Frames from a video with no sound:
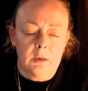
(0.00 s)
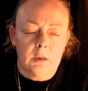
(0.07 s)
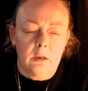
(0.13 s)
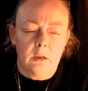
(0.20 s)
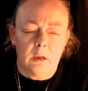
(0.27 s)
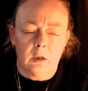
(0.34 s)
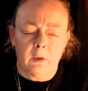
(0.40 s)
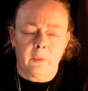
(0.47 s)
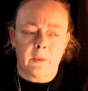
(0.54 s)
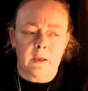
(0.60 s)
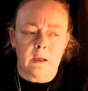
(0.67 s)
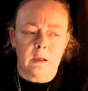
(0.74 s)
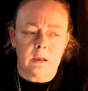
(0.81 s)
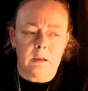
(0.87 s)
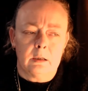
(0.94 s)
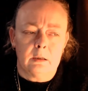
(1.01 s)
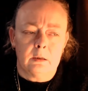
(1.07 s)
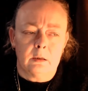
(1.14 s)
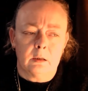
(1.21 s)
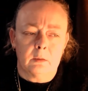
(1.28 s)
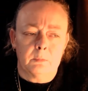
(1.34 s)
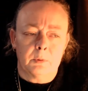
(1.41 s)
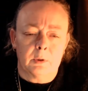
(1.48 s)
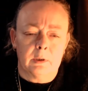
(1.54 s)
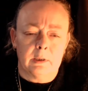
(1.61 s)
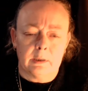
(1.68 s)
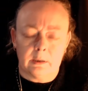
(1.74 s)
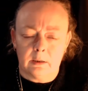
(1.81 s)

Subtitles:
I think he's put a link